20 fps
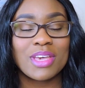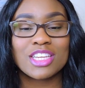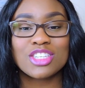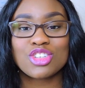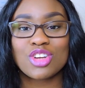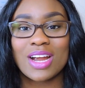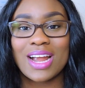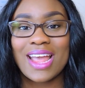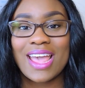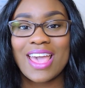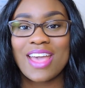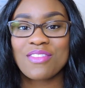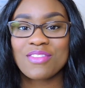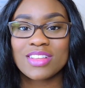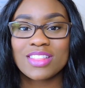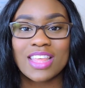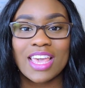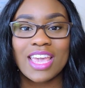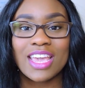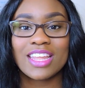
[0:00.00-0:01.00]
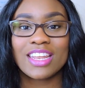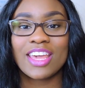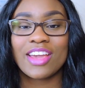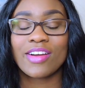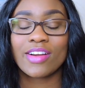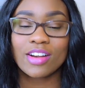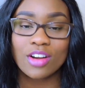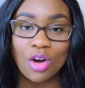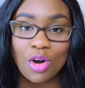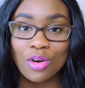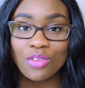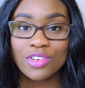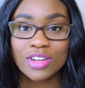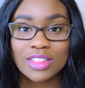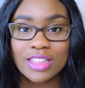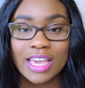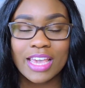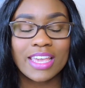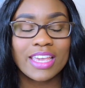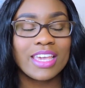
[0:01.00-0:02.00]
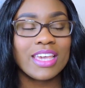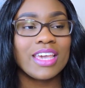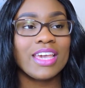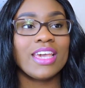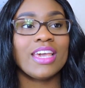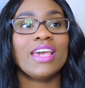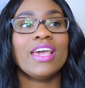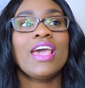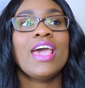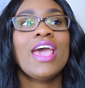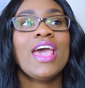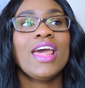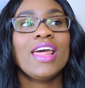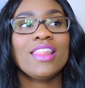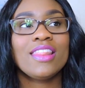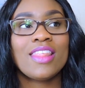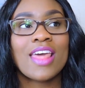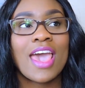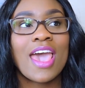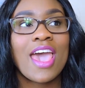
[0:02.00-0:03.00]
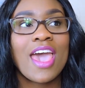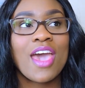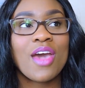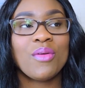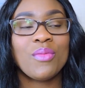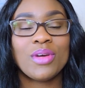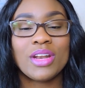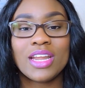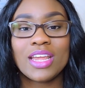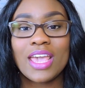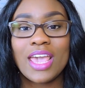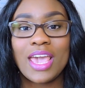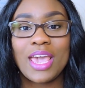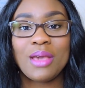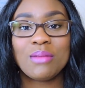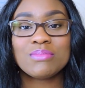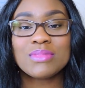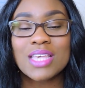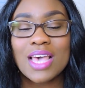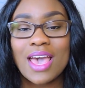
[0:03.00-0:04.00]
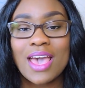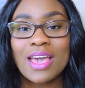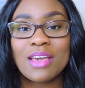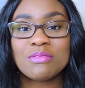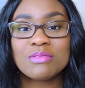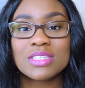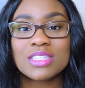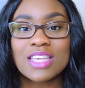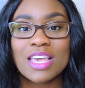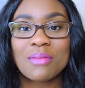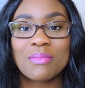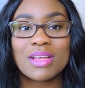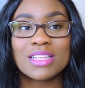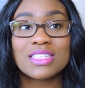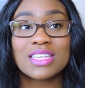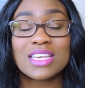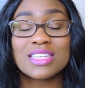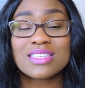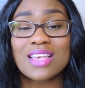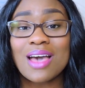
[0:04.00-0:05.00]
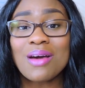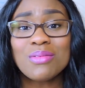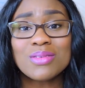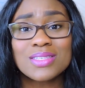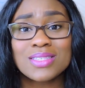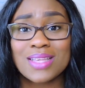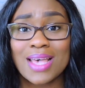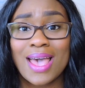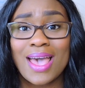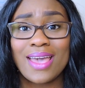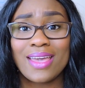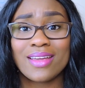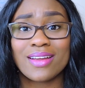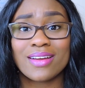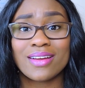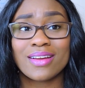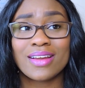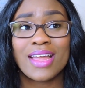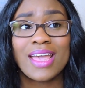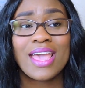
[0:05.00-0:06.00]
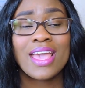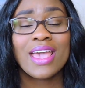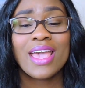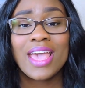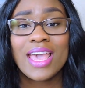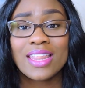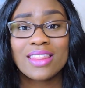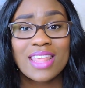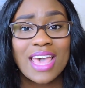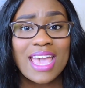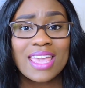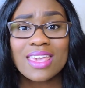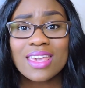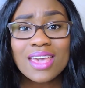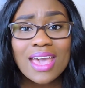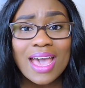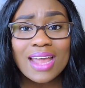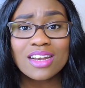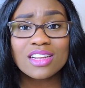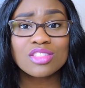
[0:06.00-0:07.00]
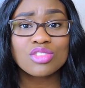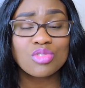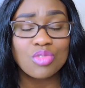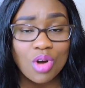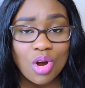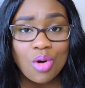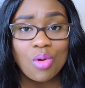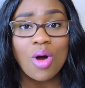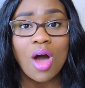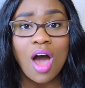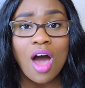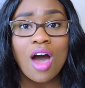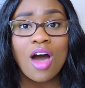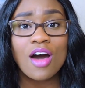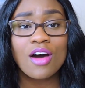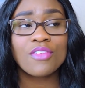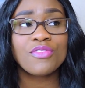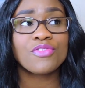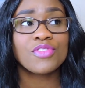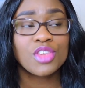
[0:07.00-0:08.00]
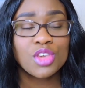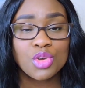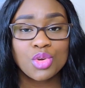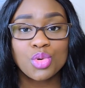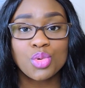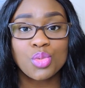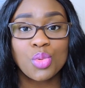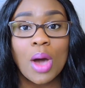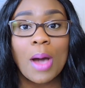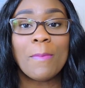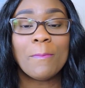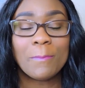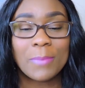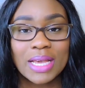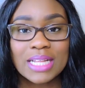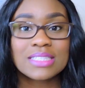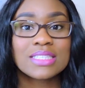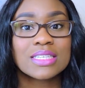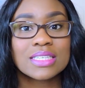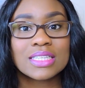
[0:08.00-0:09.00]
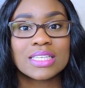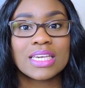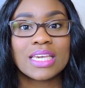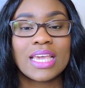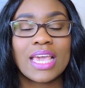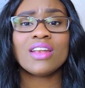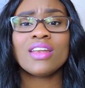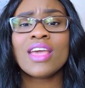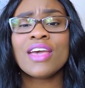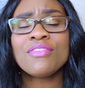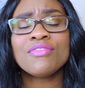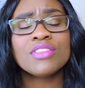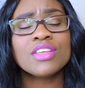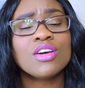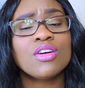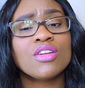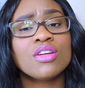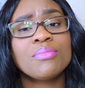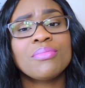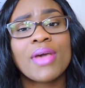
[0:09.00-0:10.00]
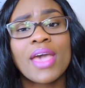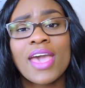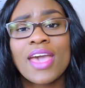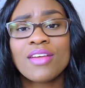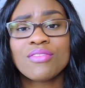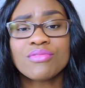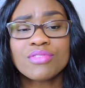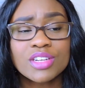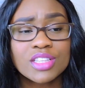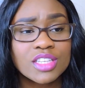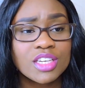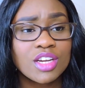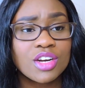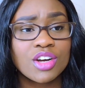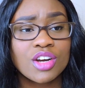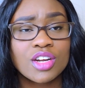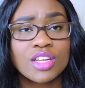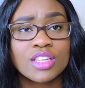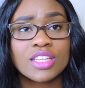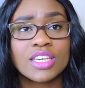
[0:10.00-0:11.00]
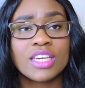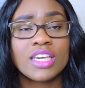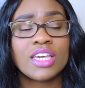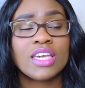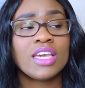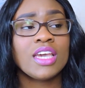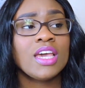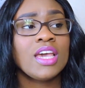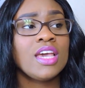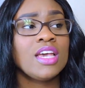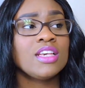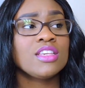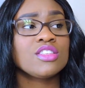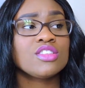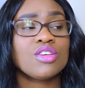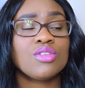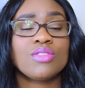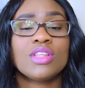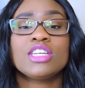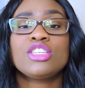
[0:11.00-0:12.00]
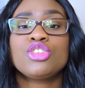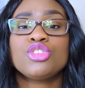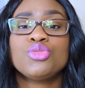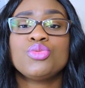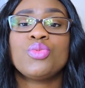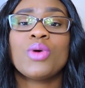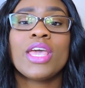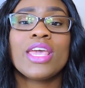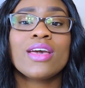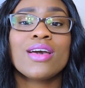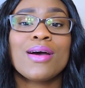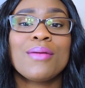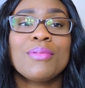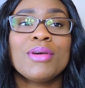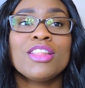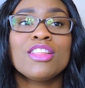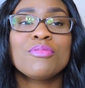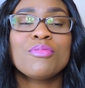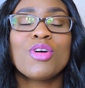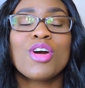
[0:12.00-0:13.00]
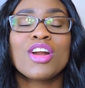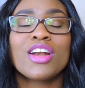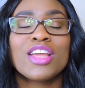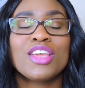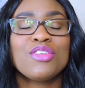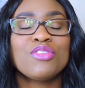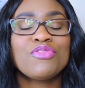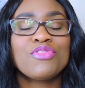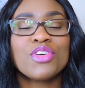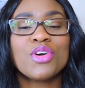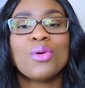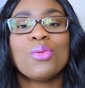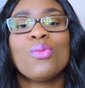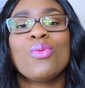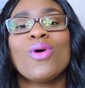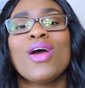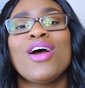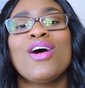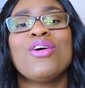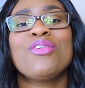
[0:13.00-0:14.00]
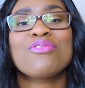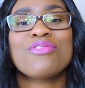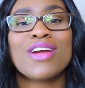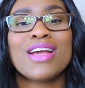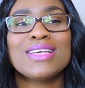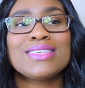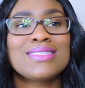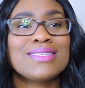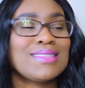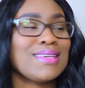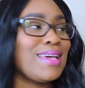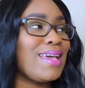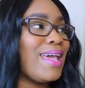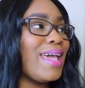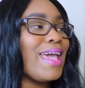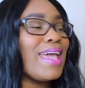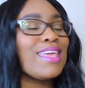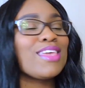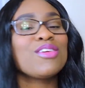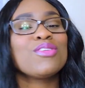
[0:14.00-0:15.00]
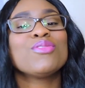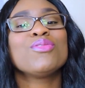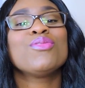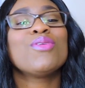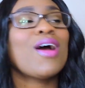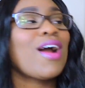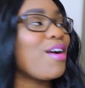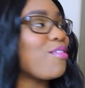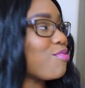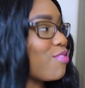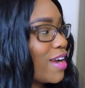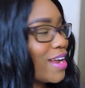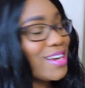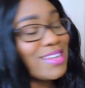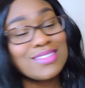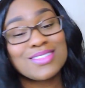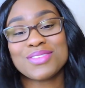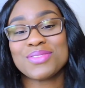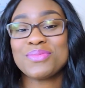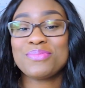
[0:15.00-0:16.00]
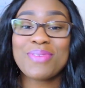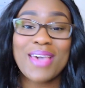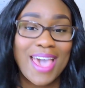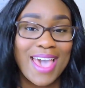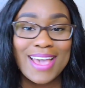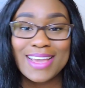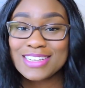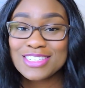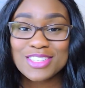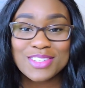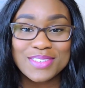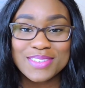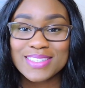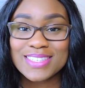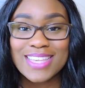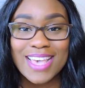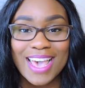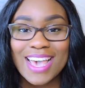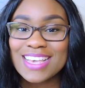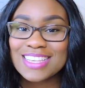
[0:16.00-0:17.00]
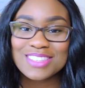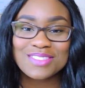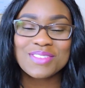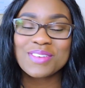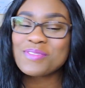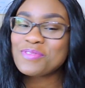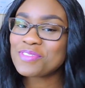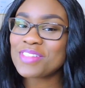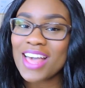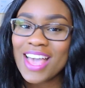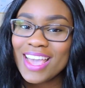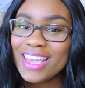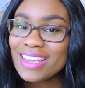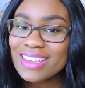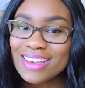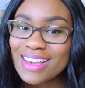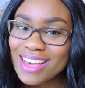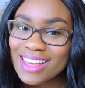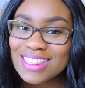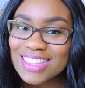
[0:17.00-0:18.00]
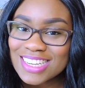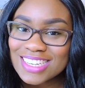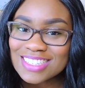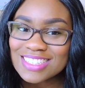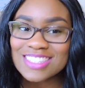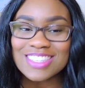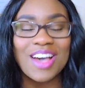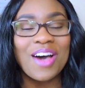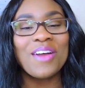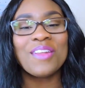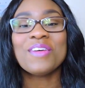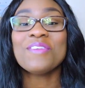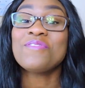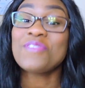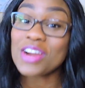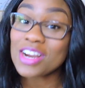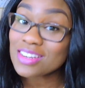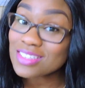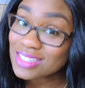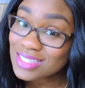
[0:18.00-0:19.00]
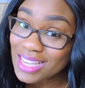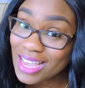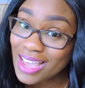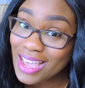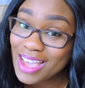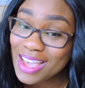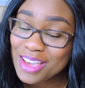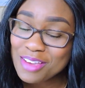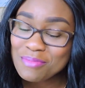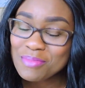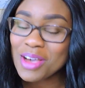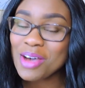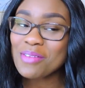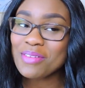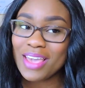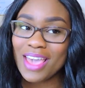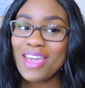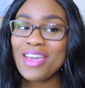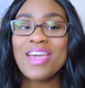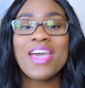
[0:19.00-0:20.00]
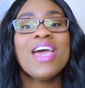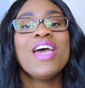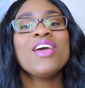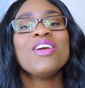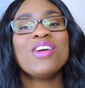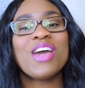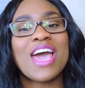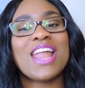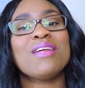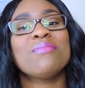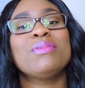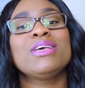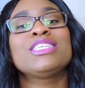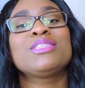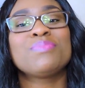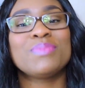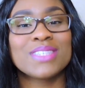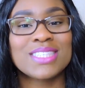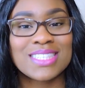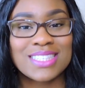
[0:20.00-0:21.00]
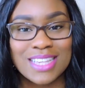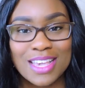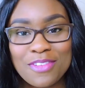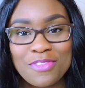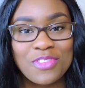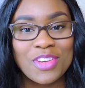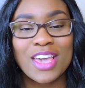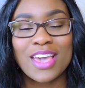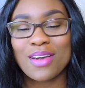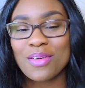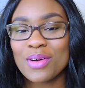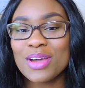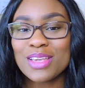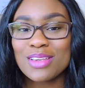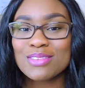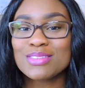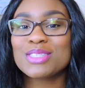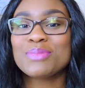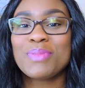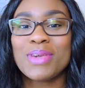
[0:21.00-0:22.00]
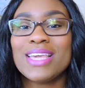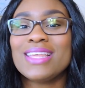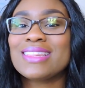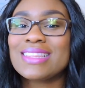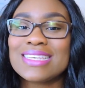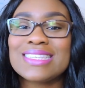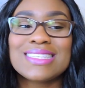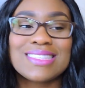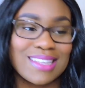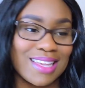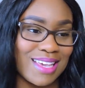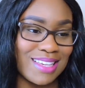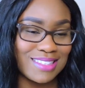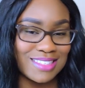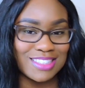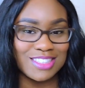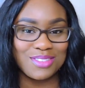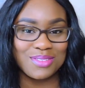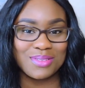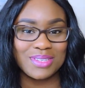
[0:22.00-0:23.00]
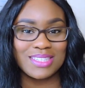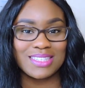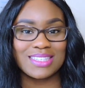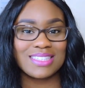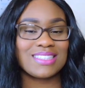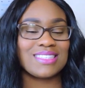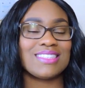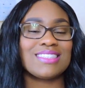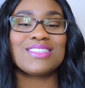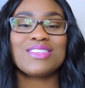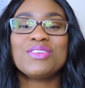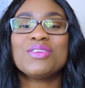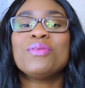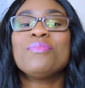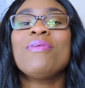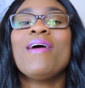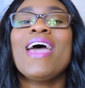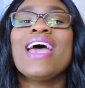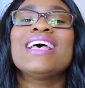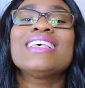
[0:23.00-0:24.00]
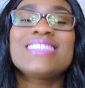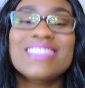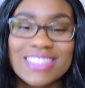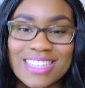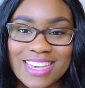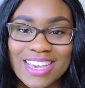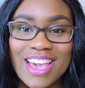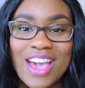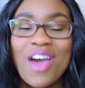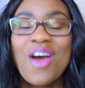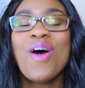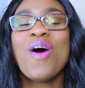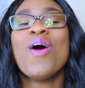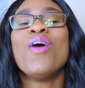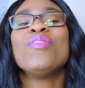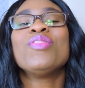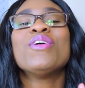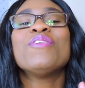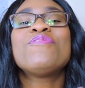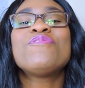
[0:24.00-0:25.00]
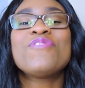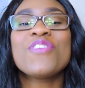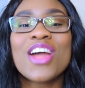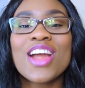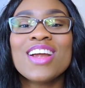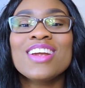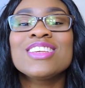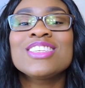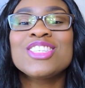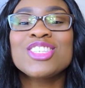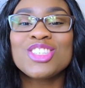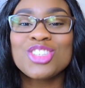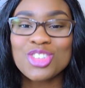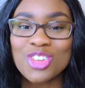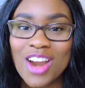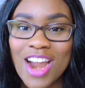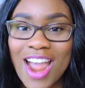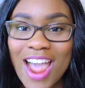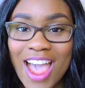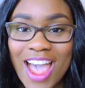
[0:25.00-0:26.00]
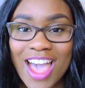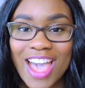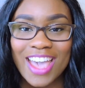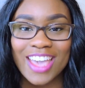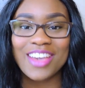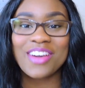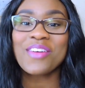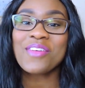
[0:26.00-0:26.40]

making sure I had everything in there and overthinking it, that when it came time to take my test, I was tired. And that can kind of throw off you mentally. Definitely go to bed really early so that you wake up in the morning, you feel well rested, and you are ready to pass your test with flying colors on the first time. Okay, you gotta be specific when you speak these things into existence. You're gonna pass it on the first try,